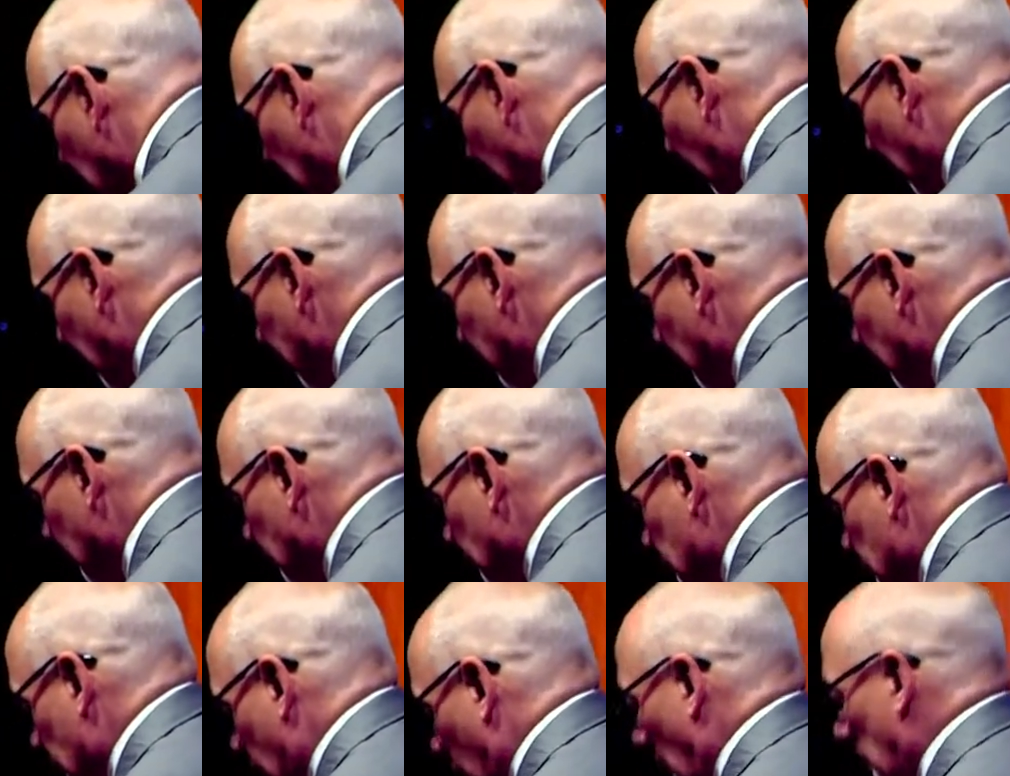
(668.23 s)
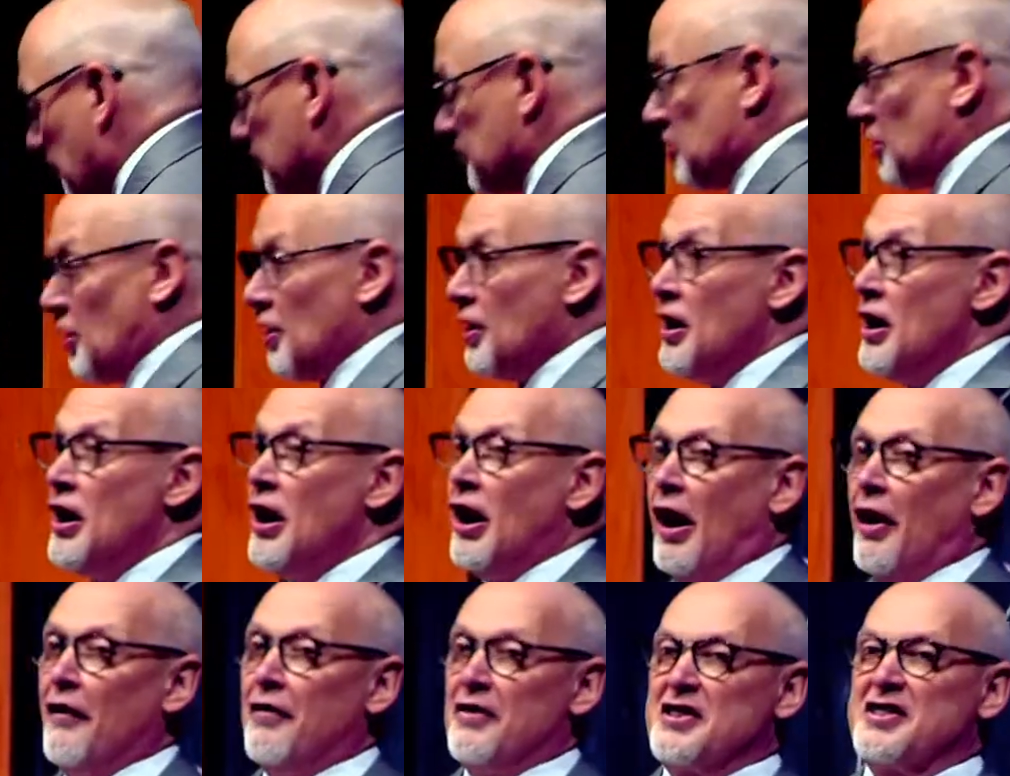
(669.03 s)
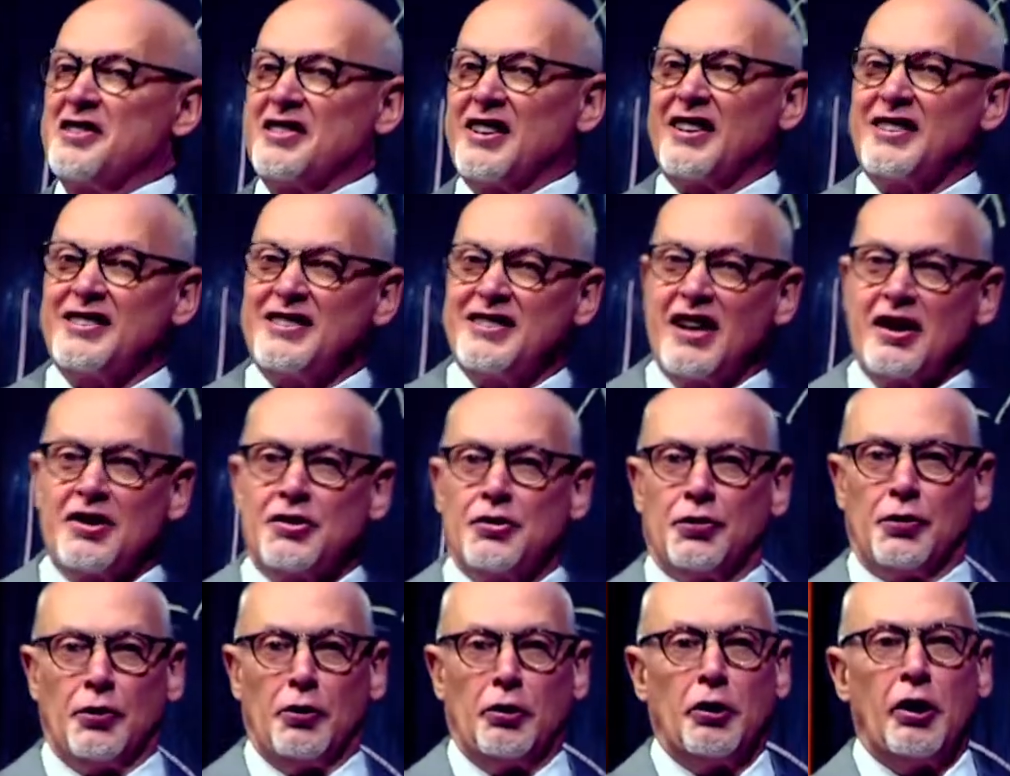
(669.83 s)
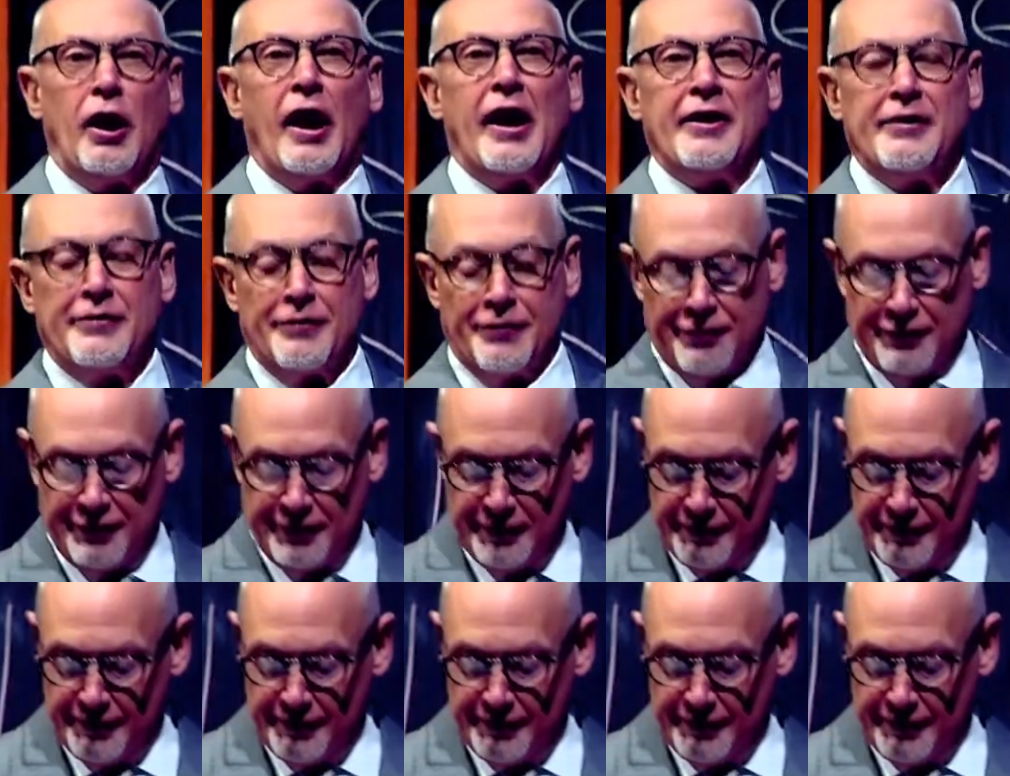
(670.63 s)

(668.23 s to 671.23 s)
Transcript: like the description of a successful life.